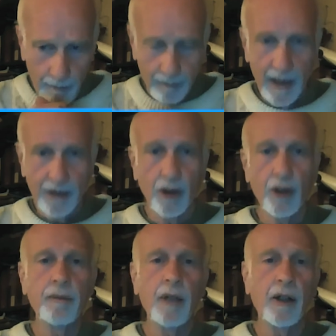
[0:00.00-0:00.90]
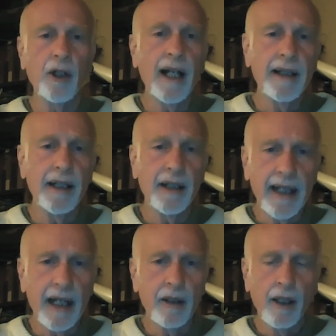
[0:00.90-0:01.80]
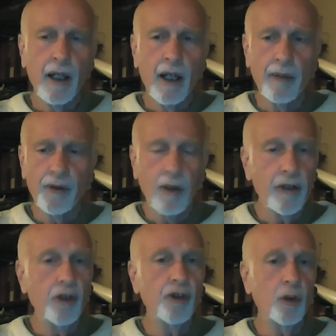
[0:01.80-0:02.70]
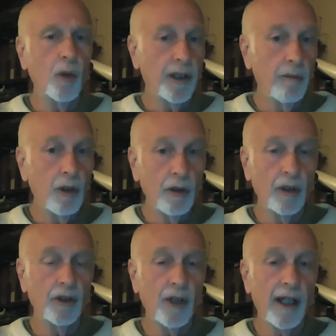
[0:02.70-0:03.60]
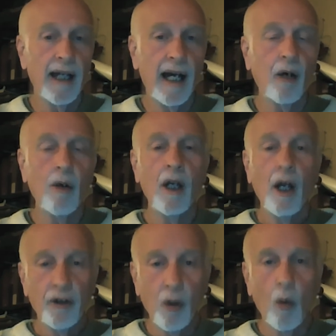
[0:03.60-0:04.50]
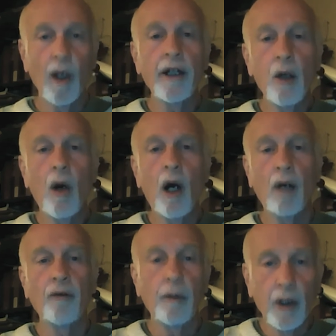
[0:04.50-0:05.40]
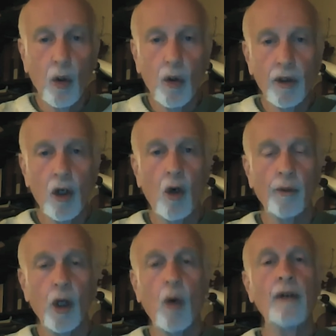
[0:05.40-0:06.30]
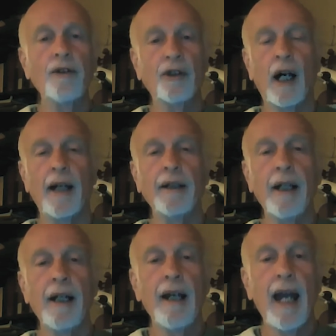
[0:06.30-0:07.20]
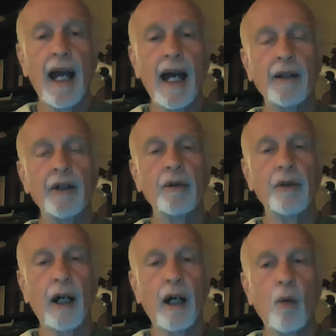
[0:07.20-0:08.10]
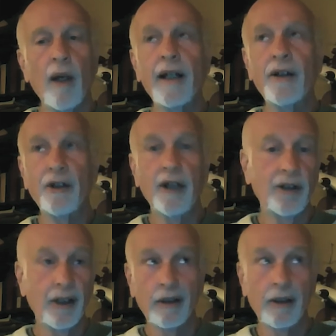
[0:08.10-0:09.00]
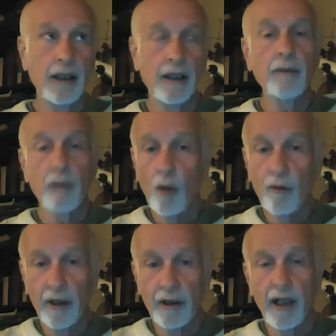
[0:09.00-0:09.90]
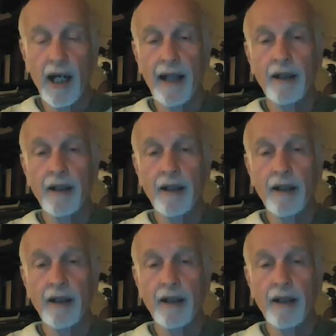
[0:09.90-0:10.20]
it's a good a good idea to get I'm sort of used to what the moon looks like now. So where you are from your own home, go outside, and uh, when it's nice and clear, hopefully tonight,